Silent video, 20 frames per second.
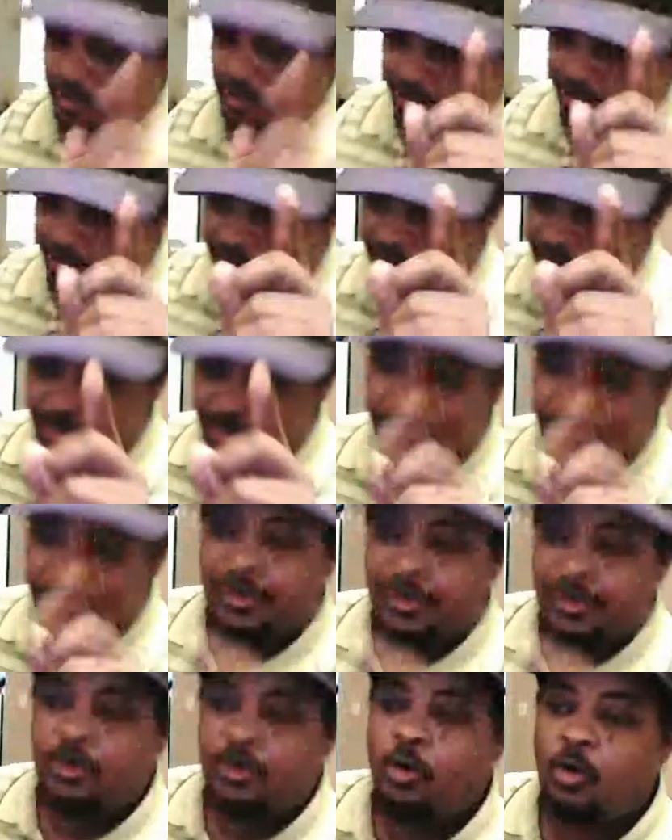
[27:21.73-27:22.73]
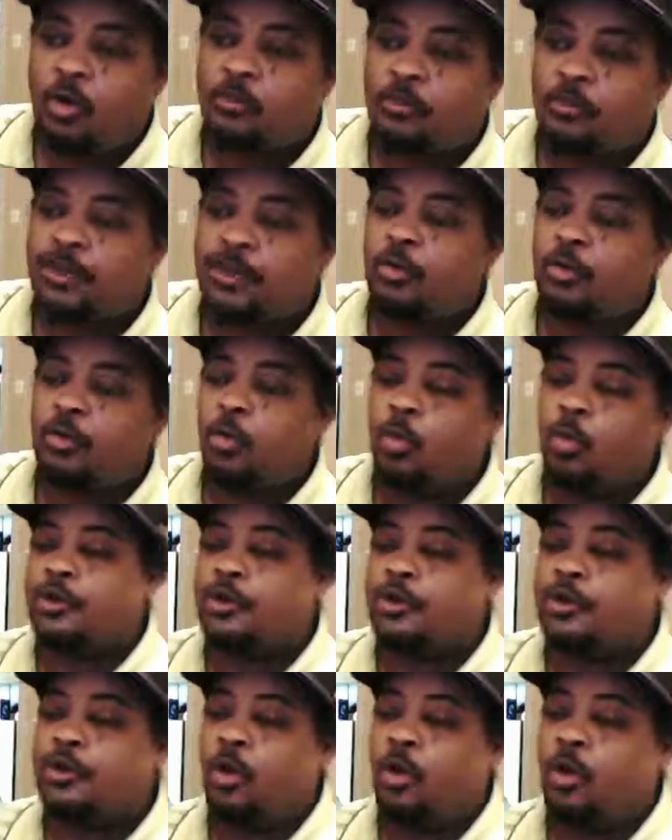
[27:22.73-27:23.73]
Again, they call me the
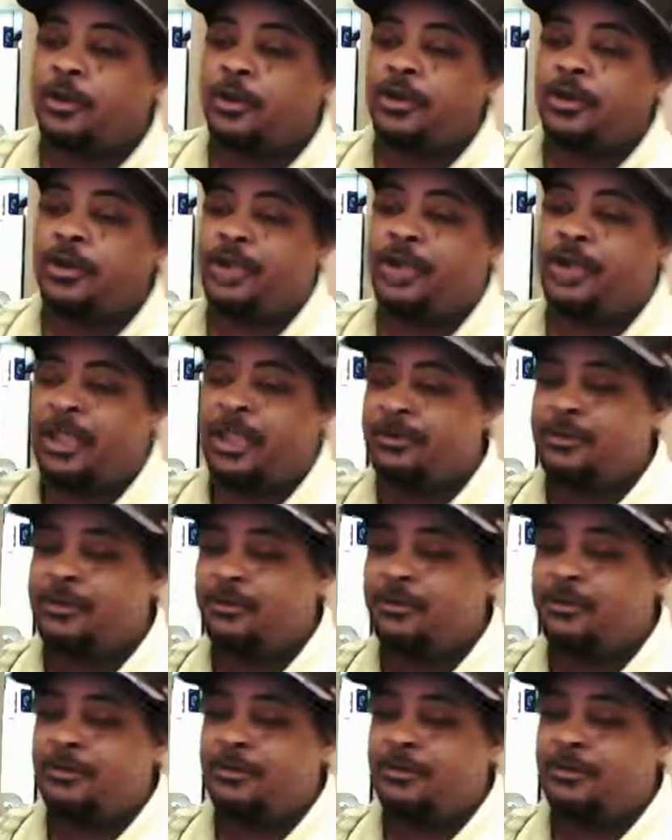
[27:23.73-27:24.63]
one guardian knight.